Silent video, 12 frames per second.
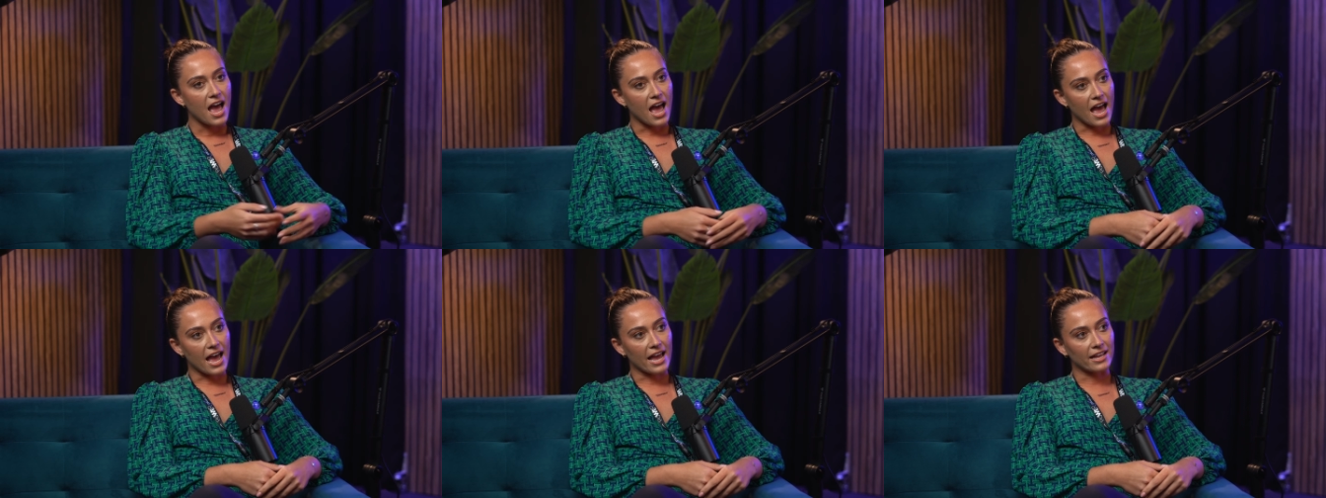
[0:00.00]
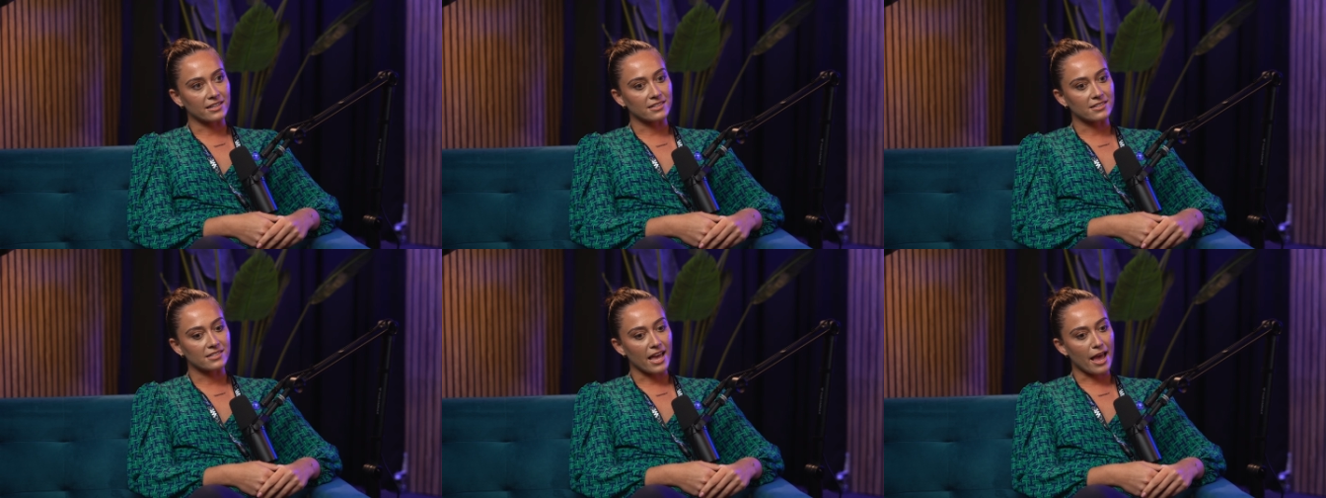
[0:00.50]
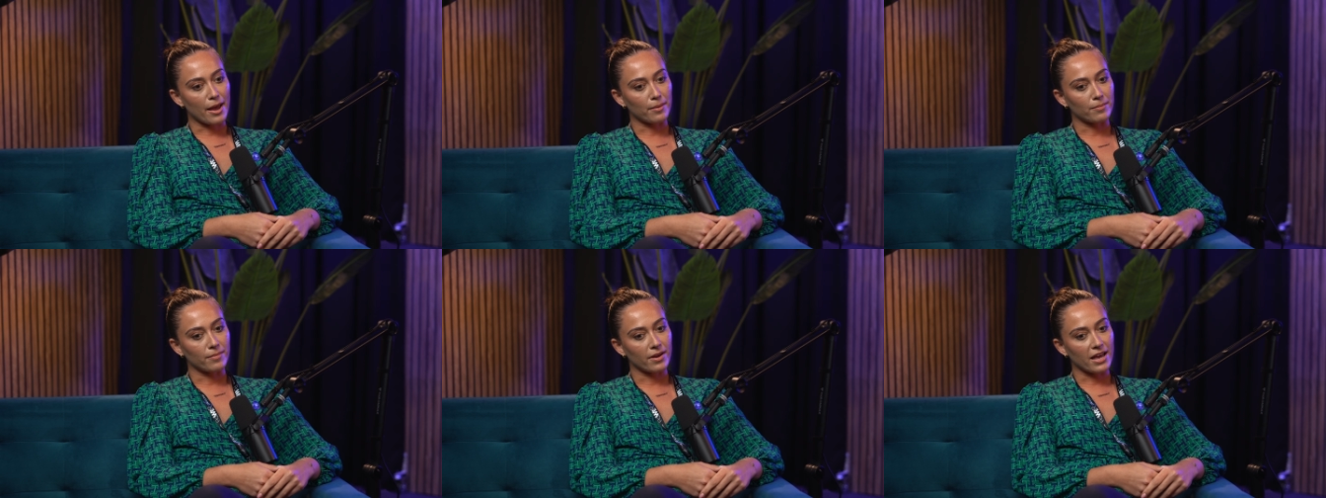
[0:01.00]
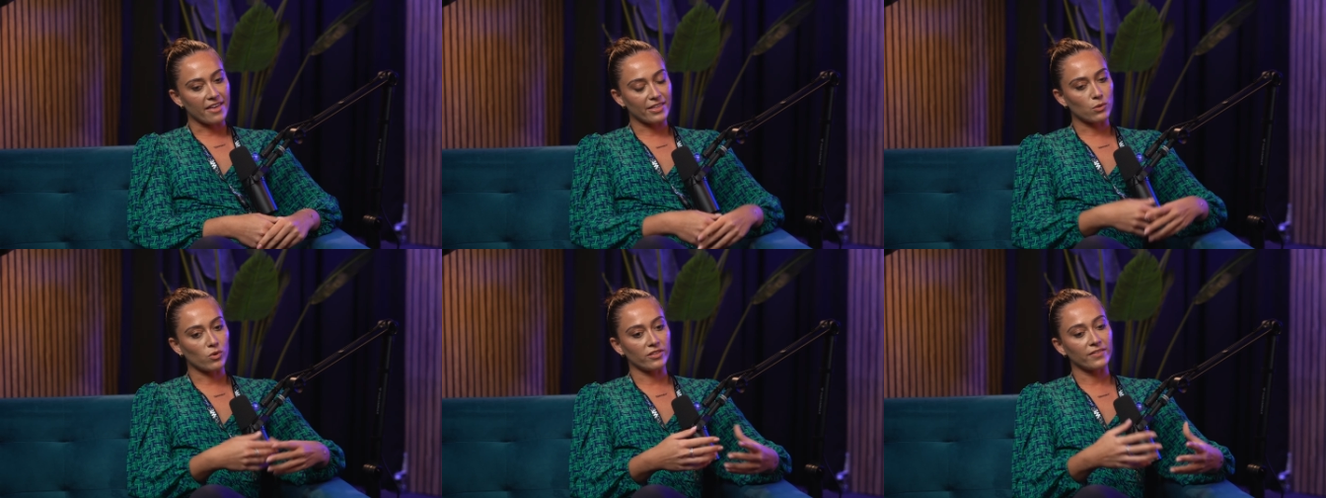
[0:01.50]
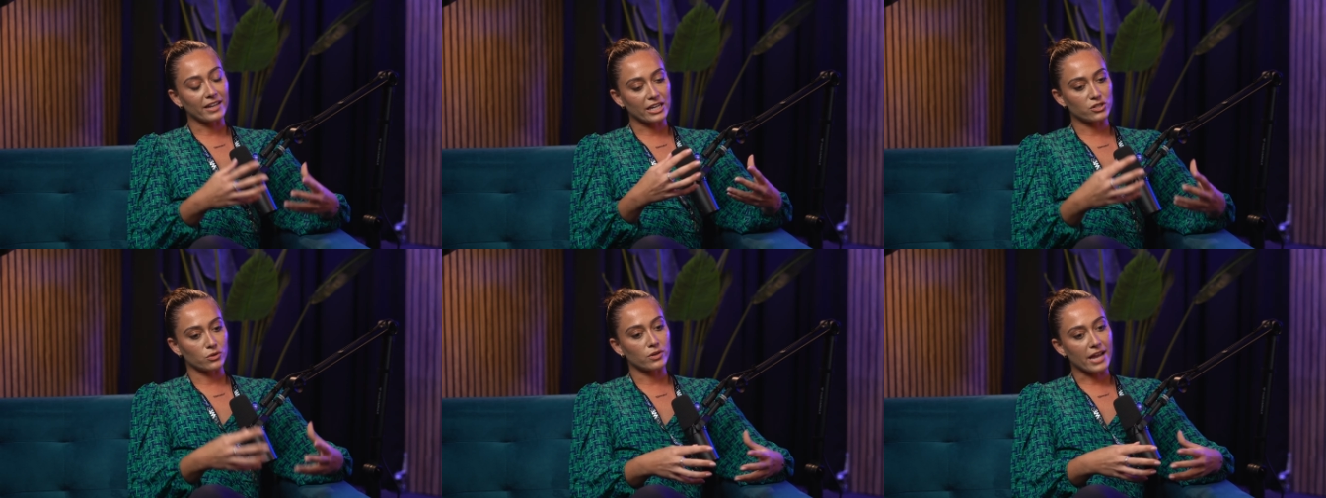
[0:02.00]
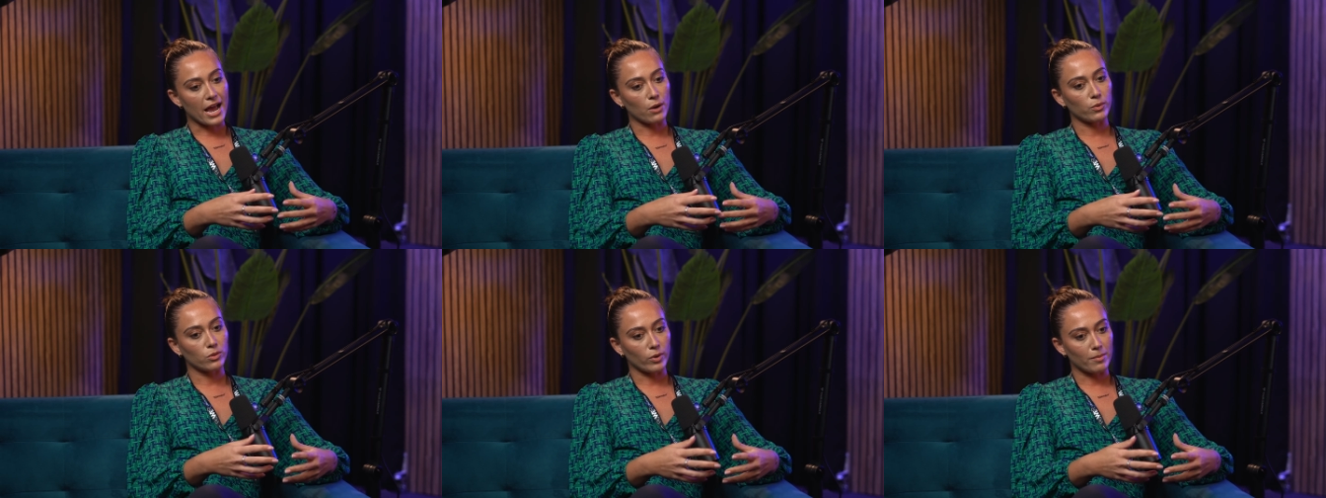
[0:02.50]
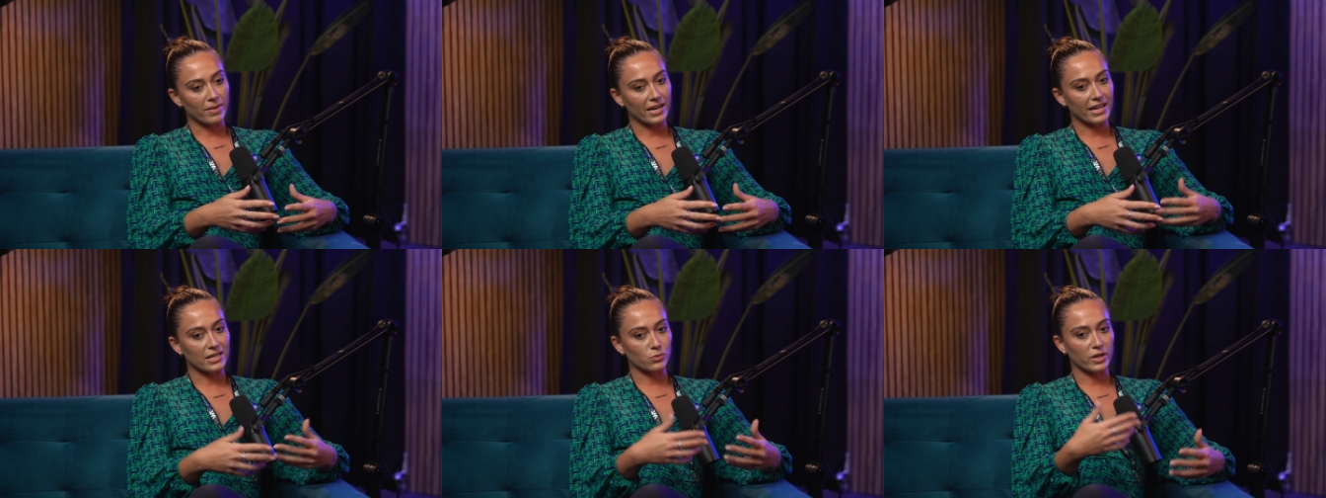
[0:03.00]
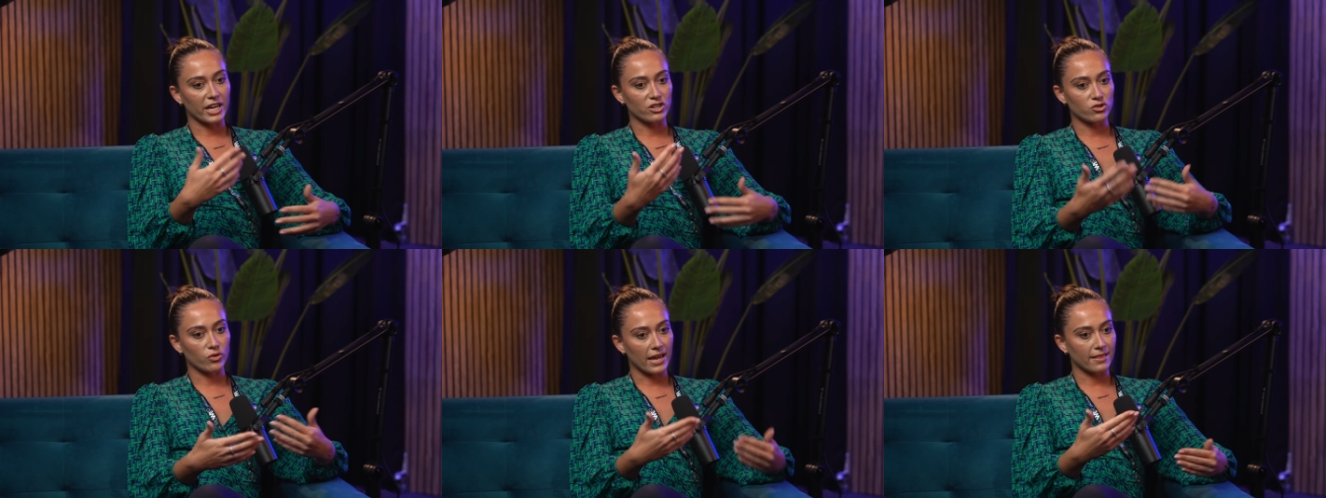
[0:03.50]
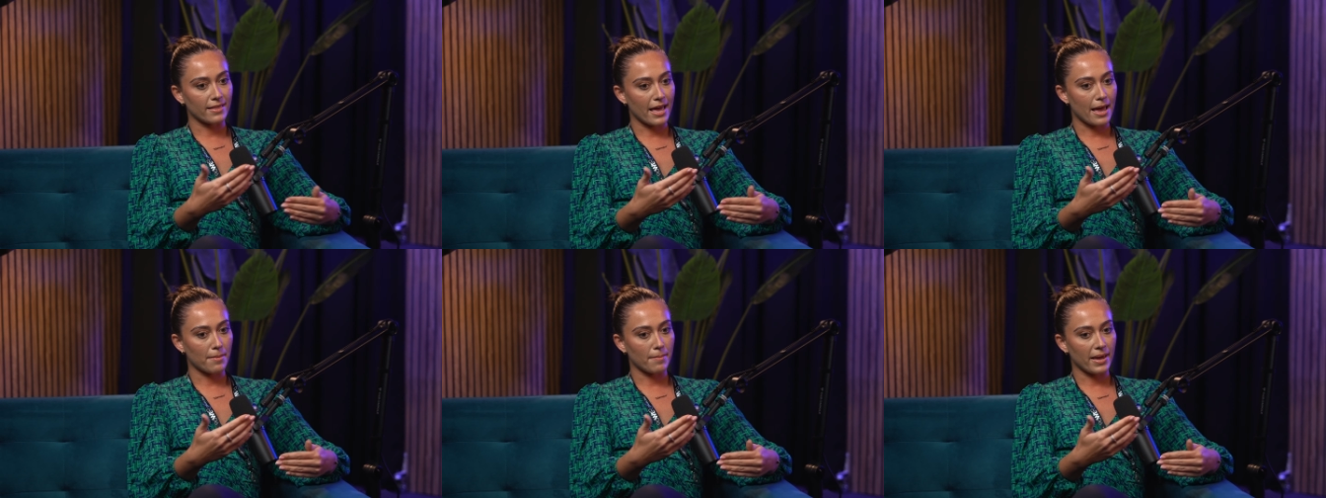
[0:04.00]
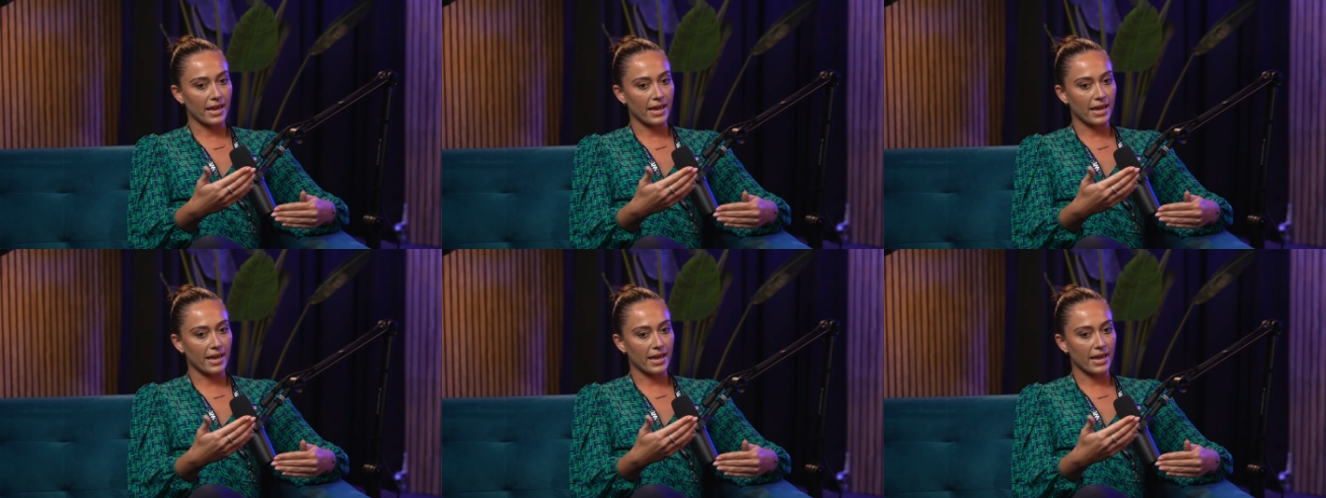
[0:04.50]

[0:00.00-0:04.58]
And um, I think one thing that I do now with women is when I train them